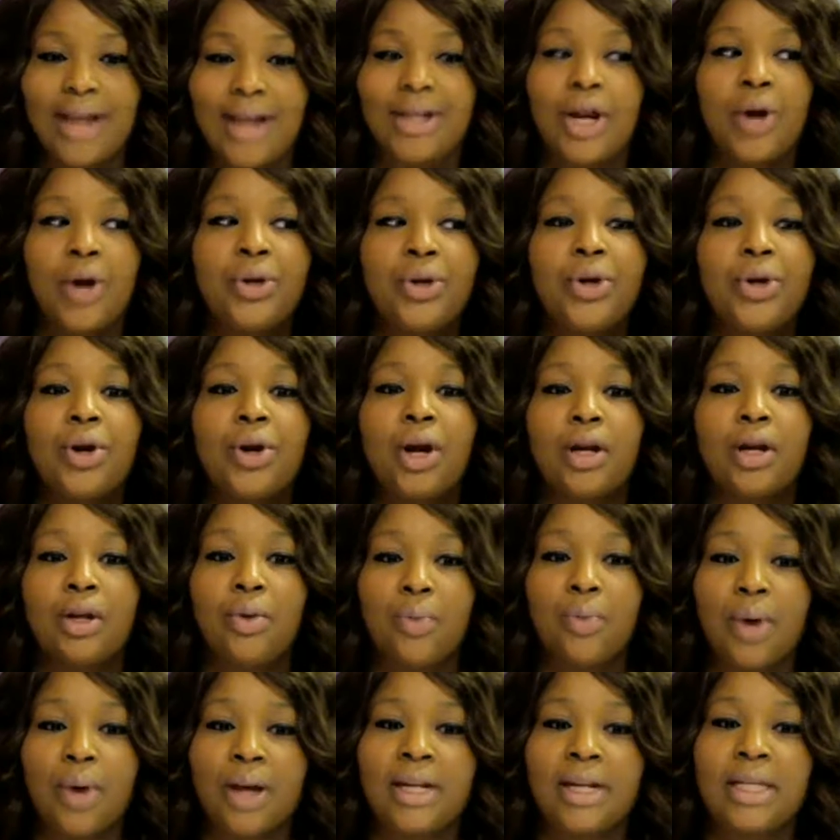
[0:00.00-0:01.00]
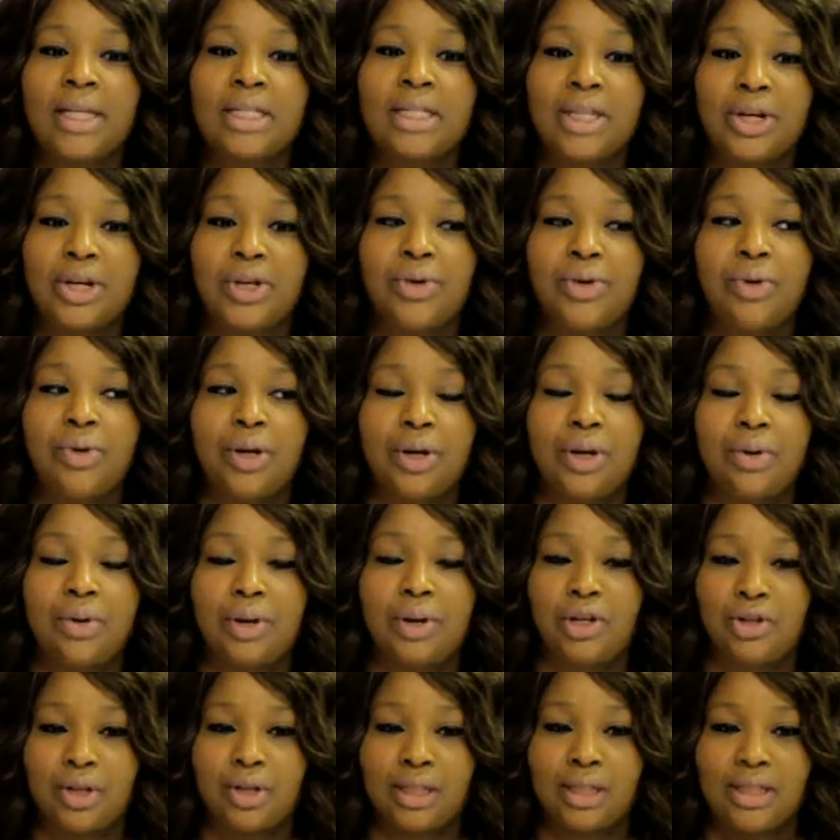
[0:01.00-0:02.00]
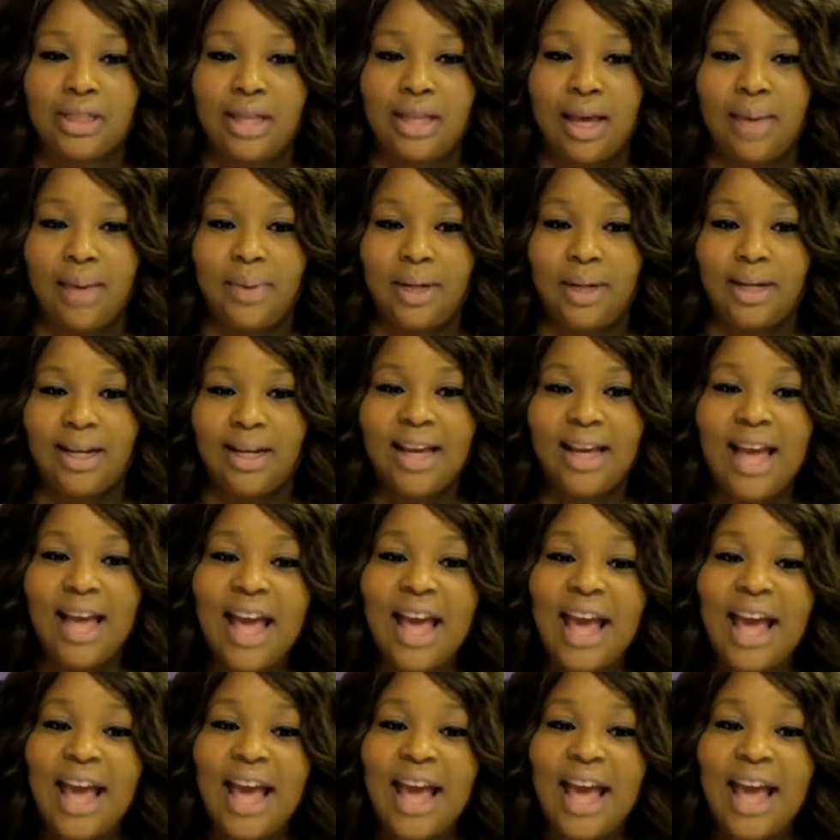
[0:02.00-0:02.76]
No, you're going to run until you increase your stamina.